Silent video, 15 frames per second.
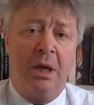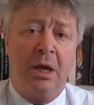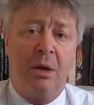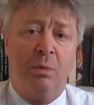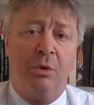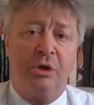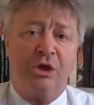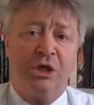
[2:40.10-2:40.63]

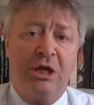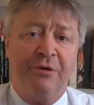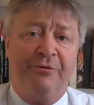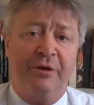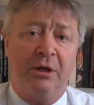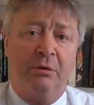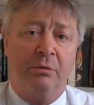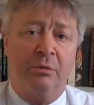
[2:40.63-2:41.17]
And what she
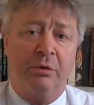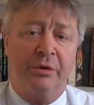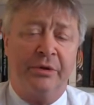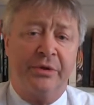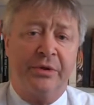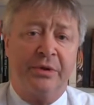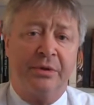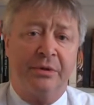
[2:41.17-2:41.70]
felt
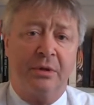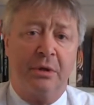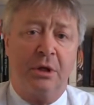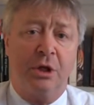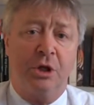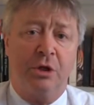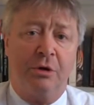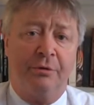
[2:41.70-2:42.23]
was that
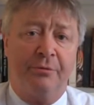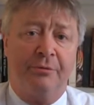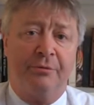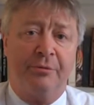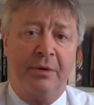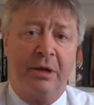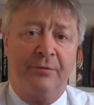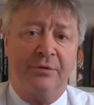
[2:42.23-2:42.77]
a lot of
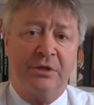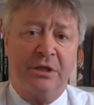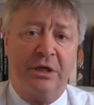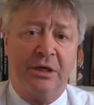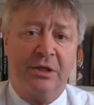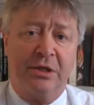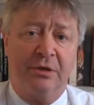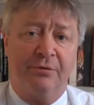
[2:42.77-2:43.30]

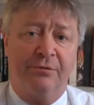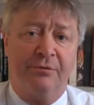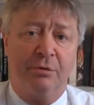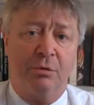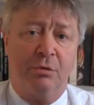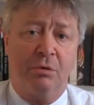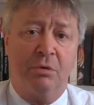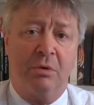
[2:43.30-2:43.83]
advertising
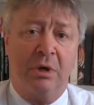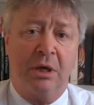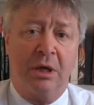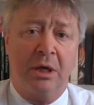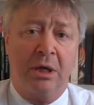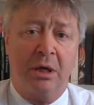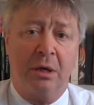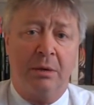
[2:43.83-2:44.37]
for
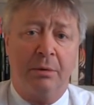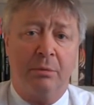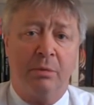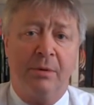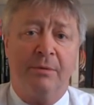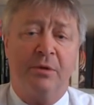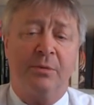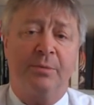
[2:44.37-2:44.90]

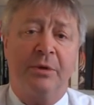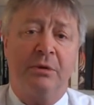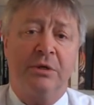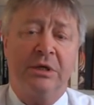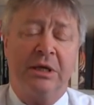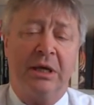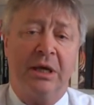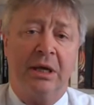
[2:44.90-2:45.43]
women's
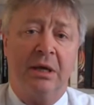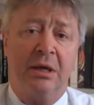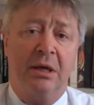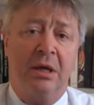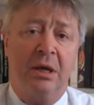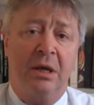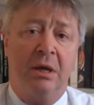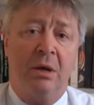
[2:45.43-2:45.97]
beauty care
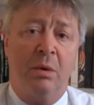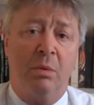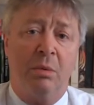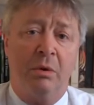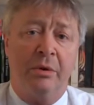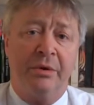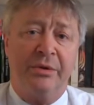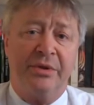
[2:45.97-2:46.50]

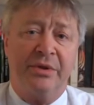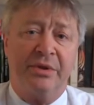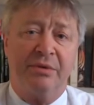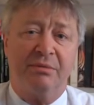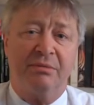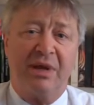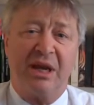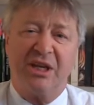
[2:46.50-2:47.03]
was
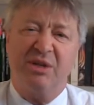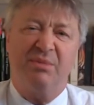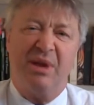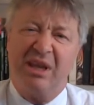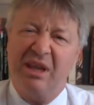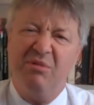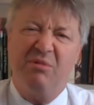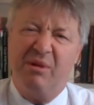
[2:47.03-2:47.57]
actually
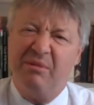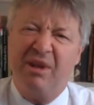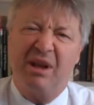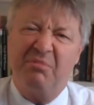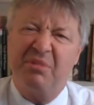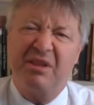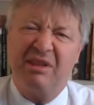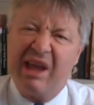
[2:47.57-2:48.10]
making women
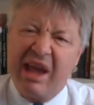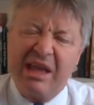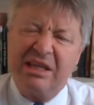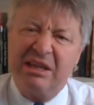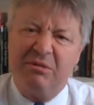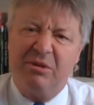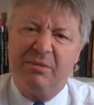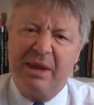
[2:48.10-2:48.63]
upset.
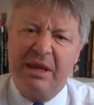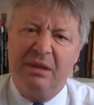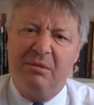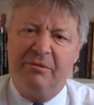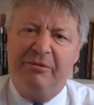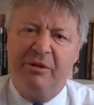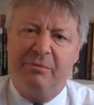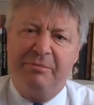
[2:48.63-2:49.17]
It was making
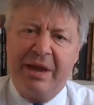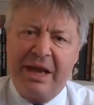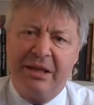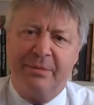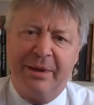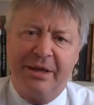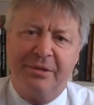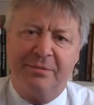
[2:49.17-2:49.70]
them feel bad
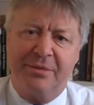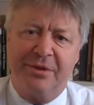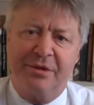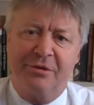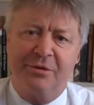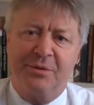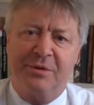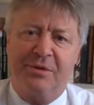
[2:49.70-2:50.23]
about
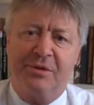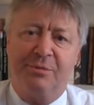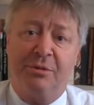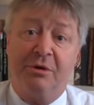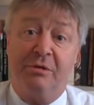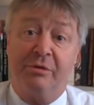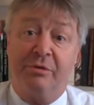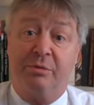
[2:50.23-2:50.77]
themselves because the
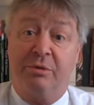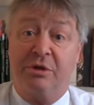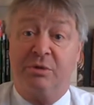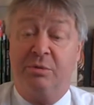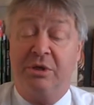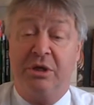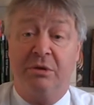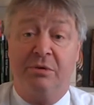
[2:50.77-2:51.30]
models which
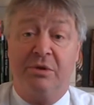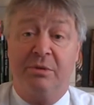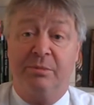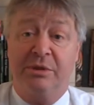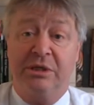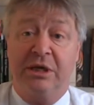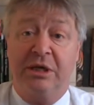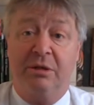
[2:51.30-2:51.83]
were used in
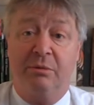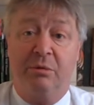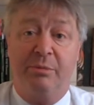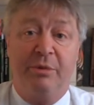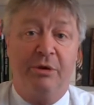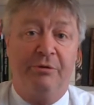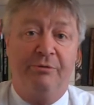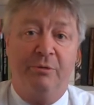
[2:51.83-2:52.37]
particular were
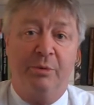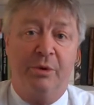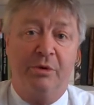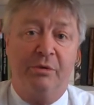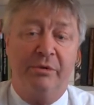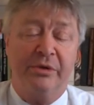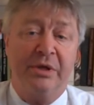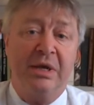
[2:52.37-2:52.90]
beautiful
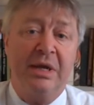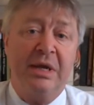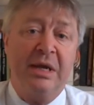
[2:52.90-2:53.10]
models,